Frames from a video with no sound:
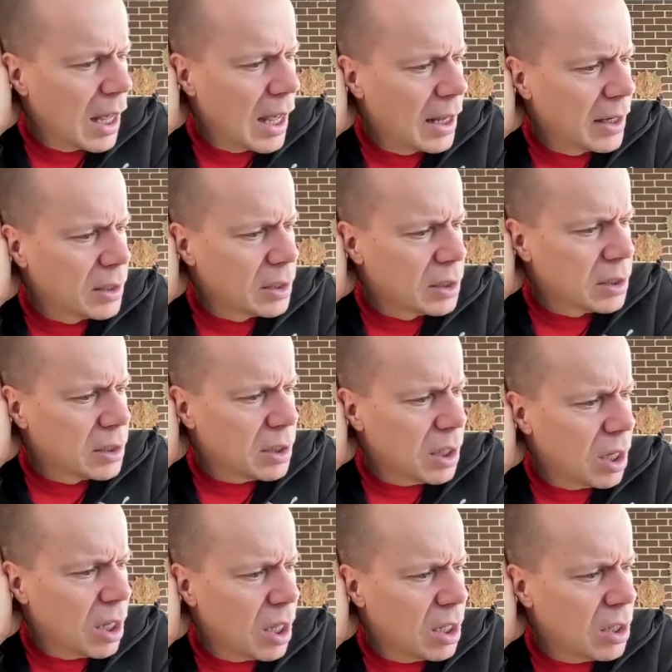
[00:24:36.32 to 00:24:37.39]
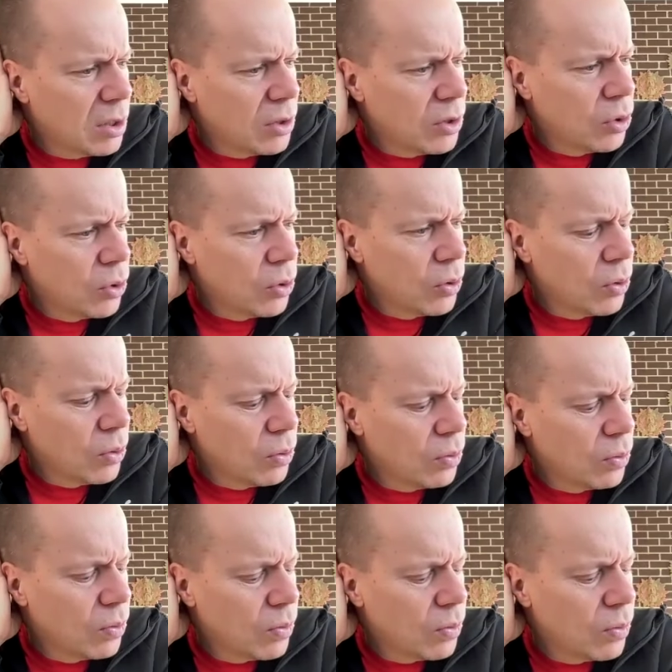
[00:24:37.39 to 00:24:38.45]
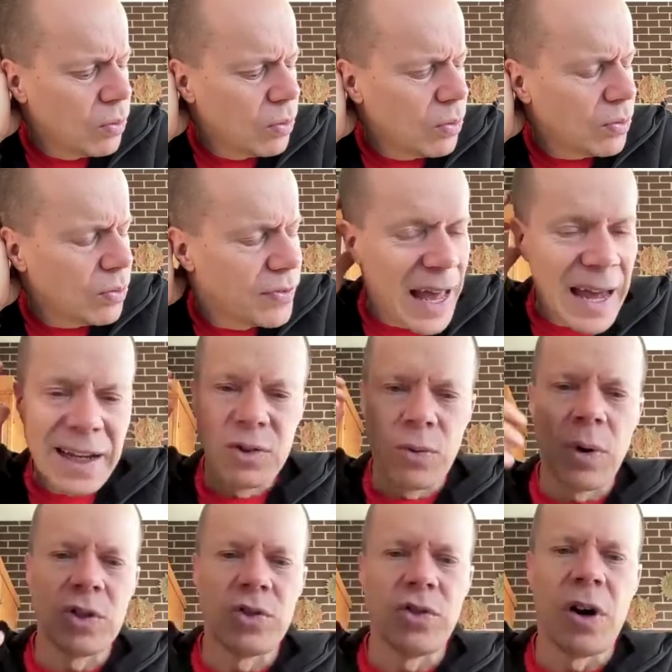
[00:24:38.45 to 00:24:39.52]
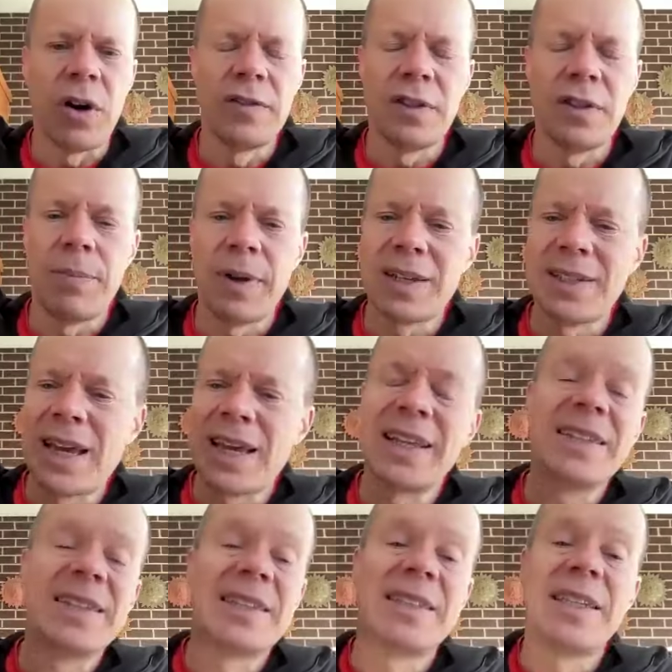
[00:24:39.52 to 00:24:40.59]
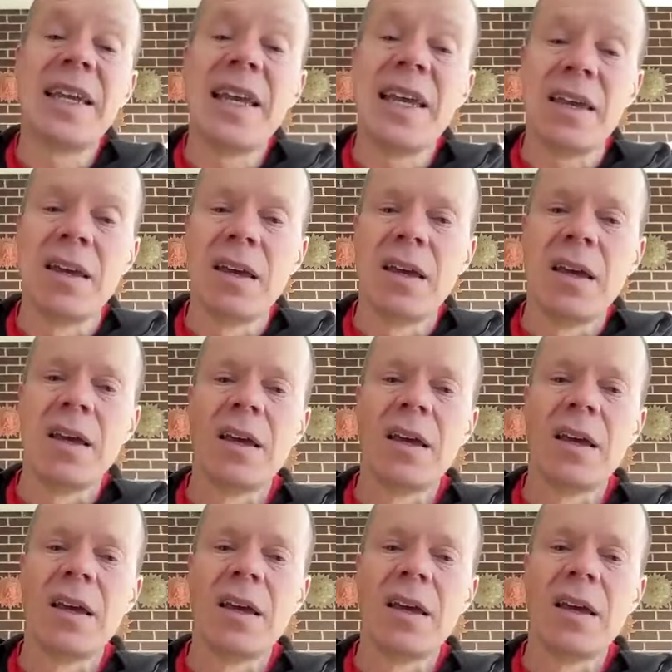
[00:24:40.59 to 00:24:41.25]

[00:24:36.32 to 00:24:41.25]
And you that is what drives them, because they can see